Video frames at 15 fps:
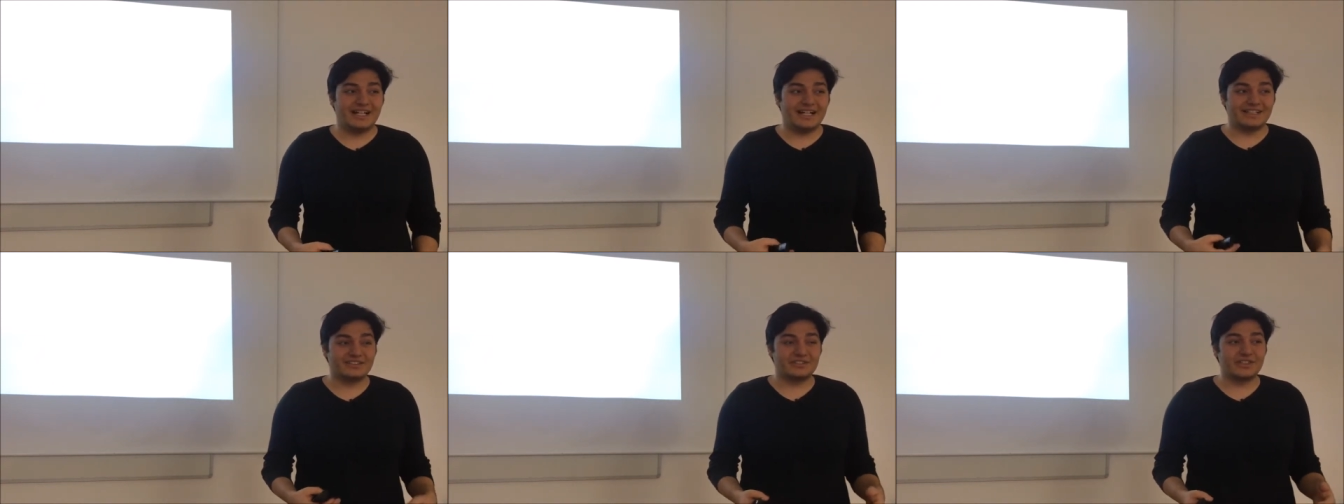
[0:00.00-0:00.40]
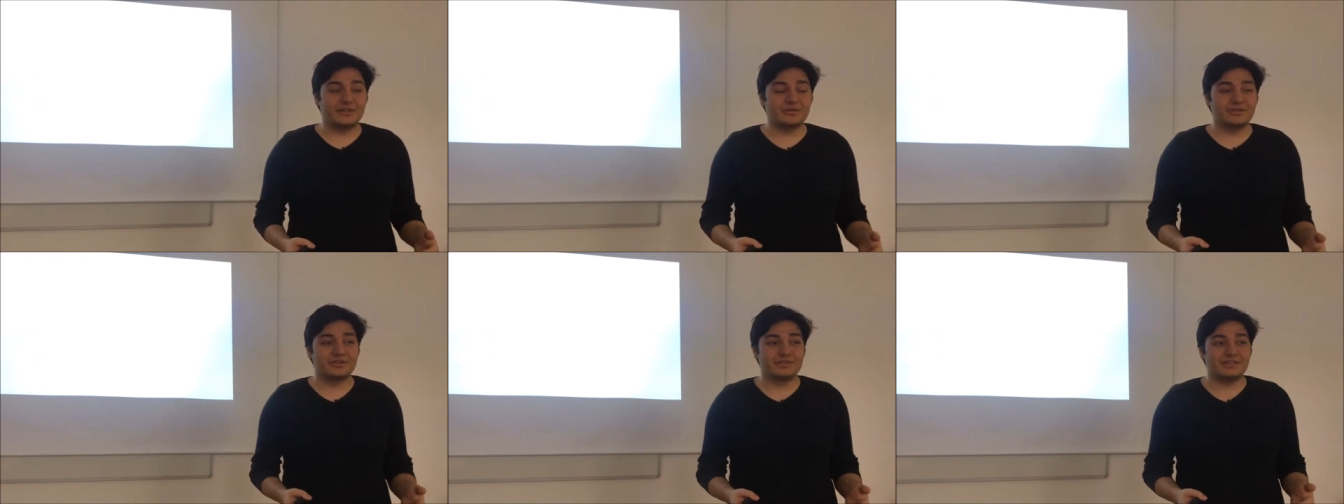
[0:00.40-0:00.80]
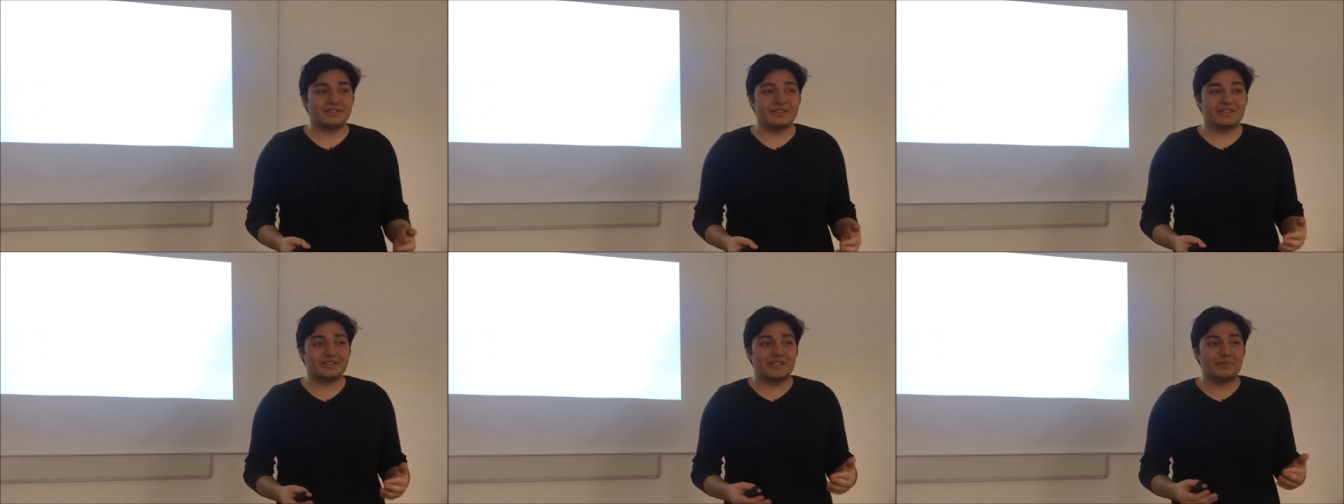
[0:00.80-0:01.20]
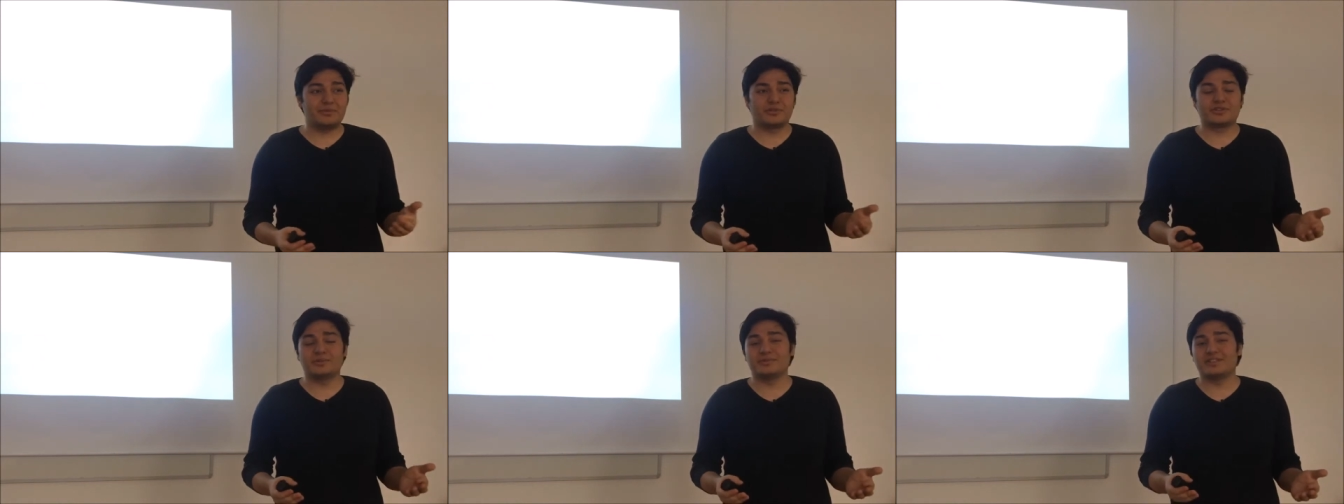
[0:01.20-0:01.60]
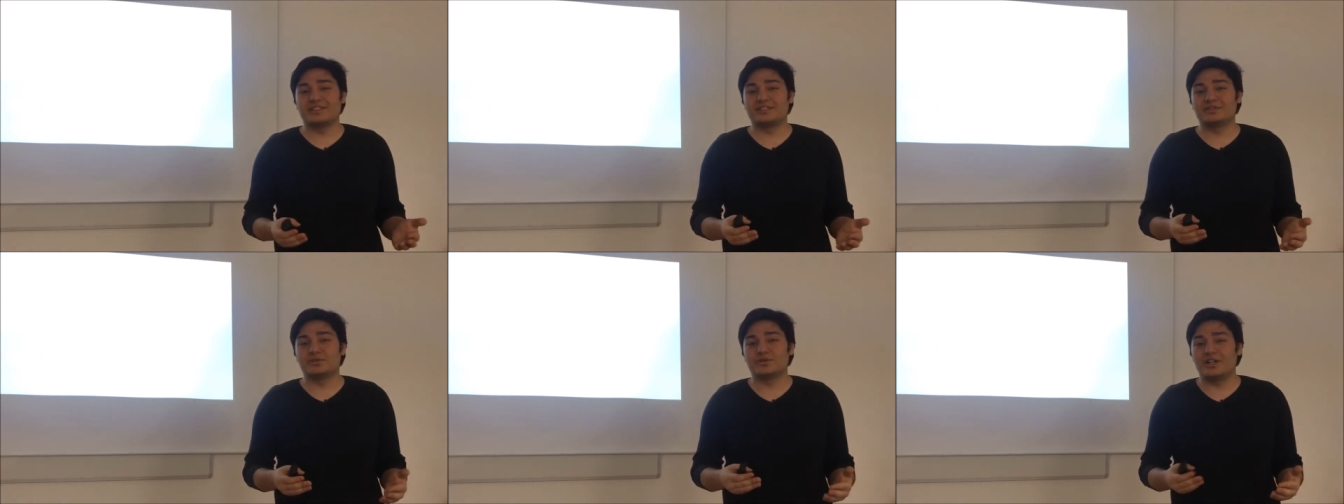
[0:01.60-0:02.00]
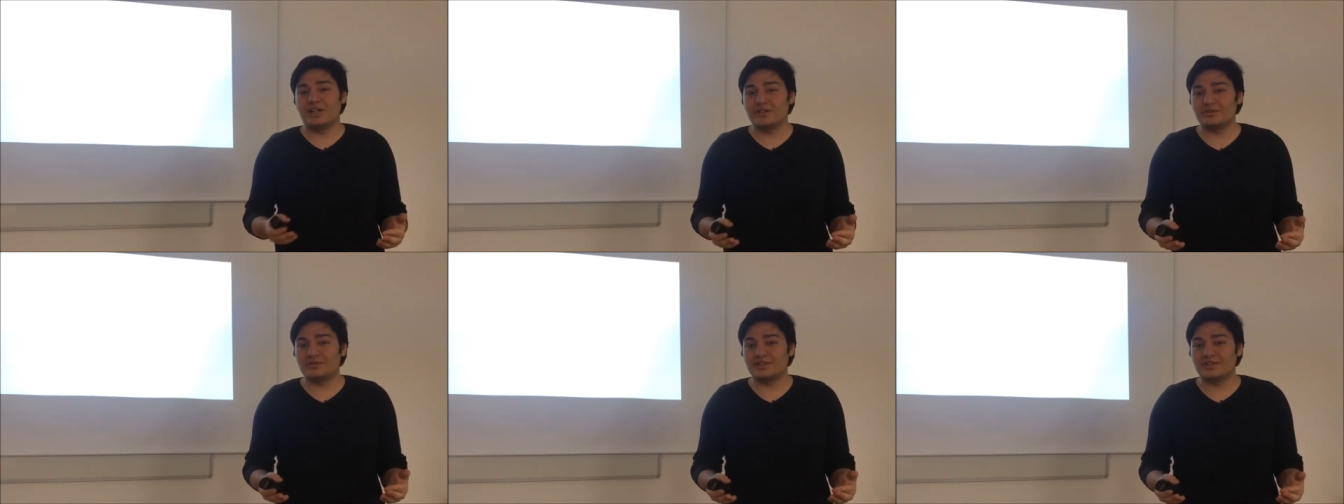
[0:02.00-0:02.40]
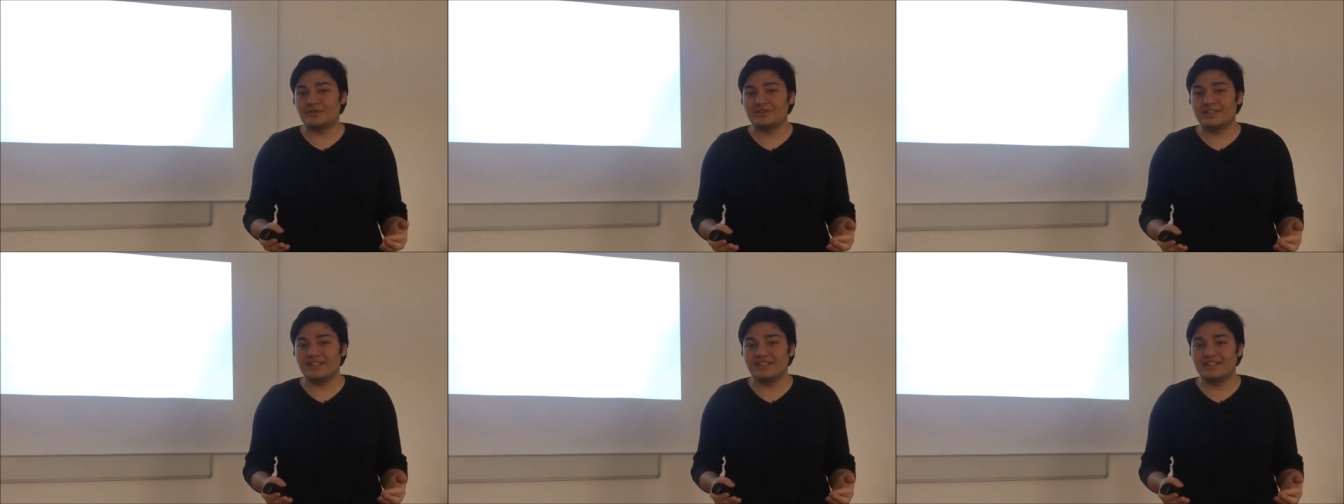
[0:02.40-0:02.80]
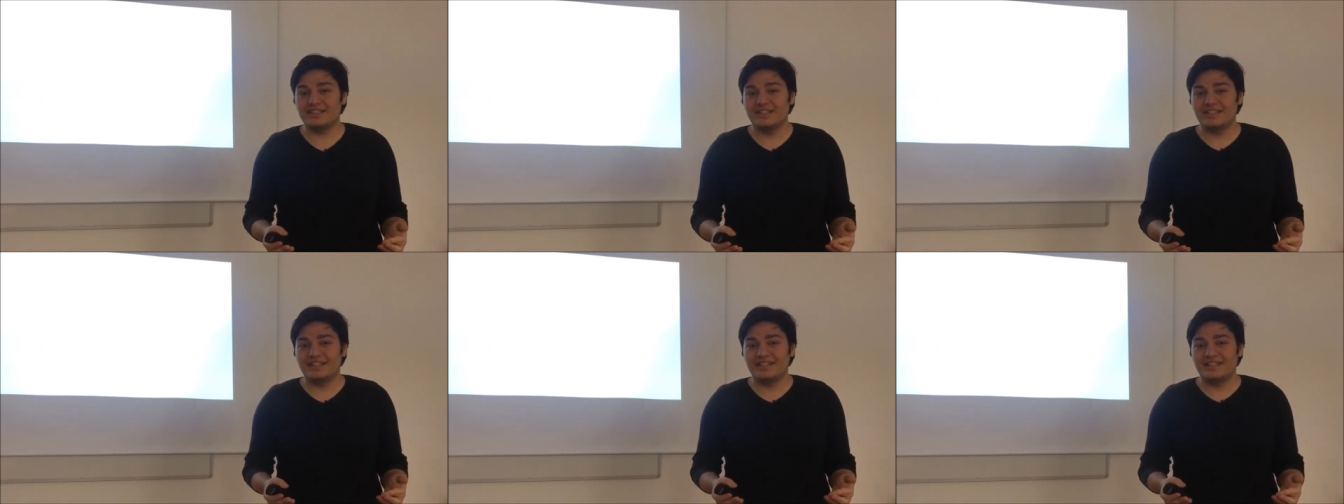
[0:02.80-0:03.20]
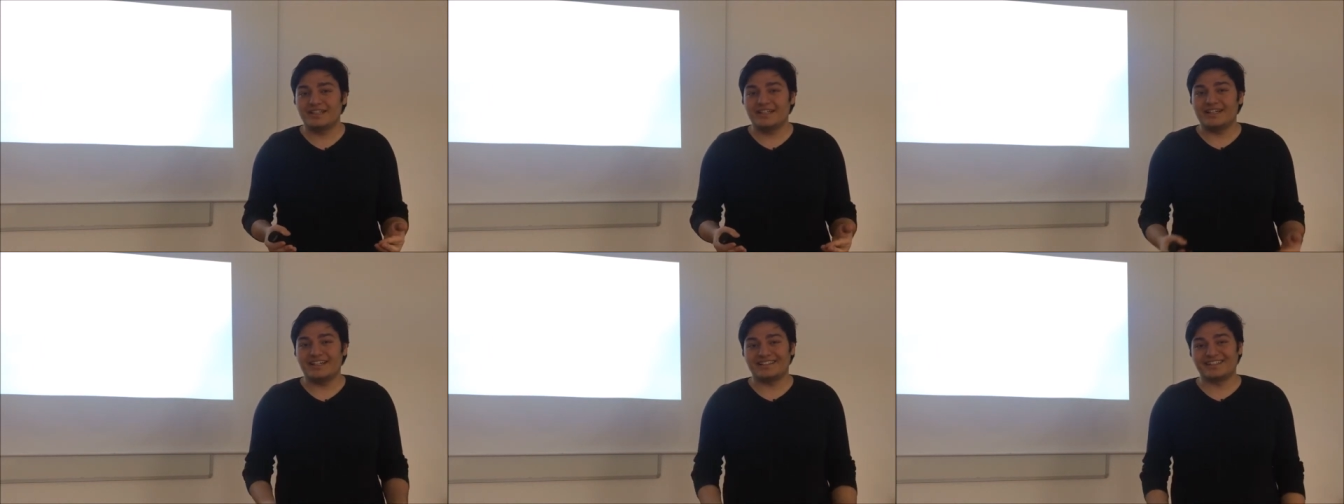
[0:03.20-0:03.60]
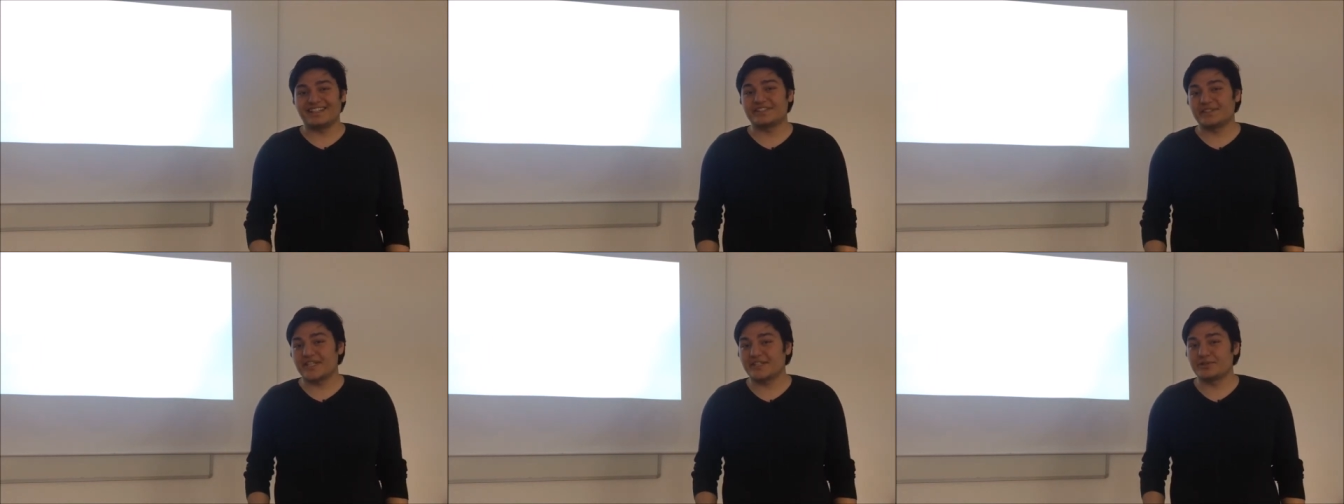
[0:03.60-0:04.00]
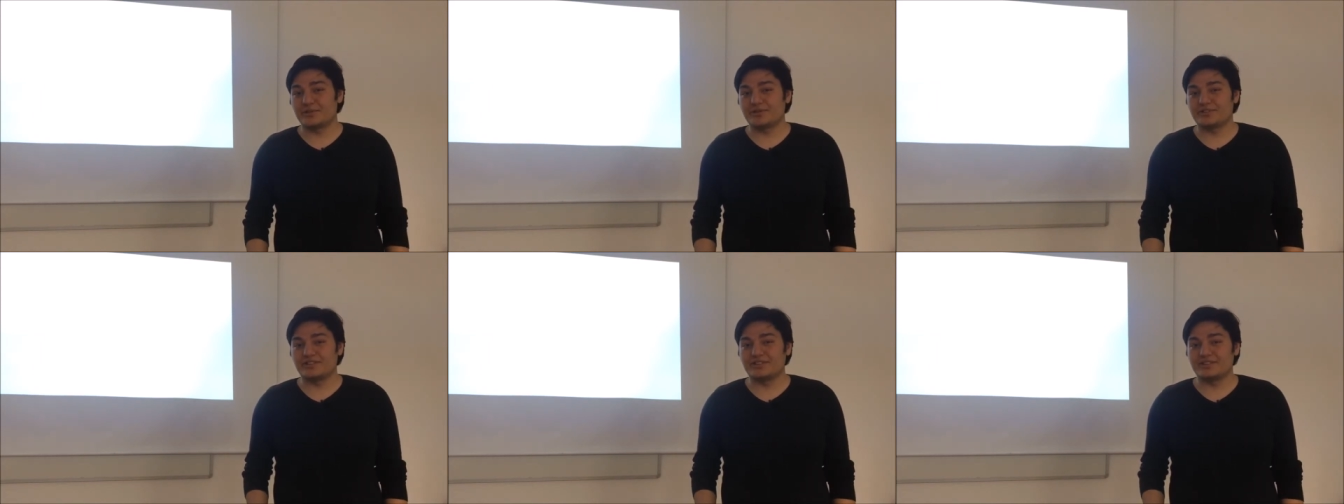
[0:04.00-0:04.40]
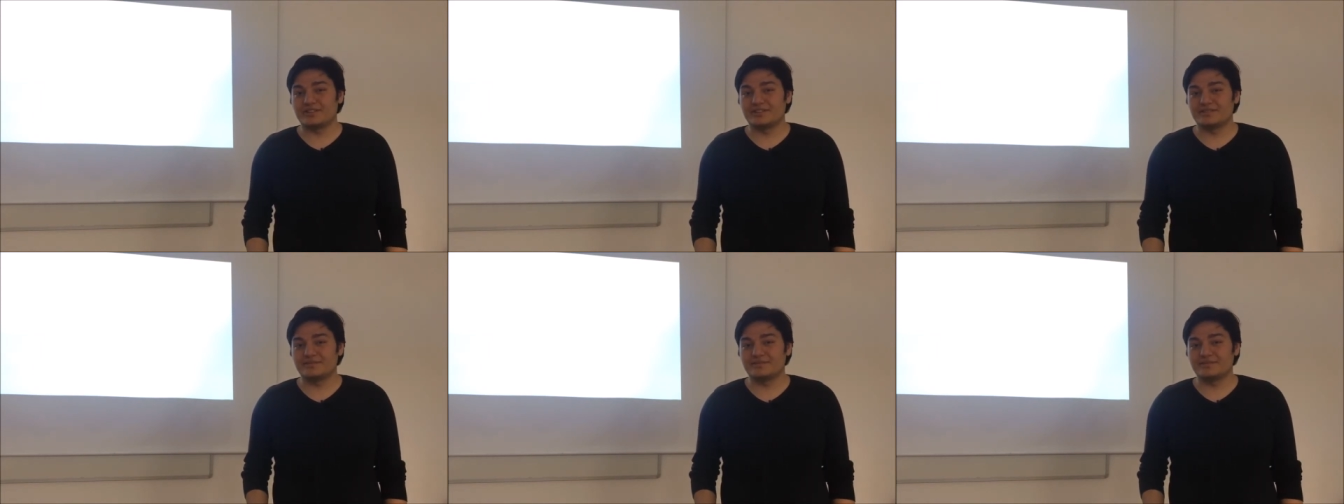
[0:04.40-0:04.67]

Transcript: I travel approximately two hours every day and that's exhausting.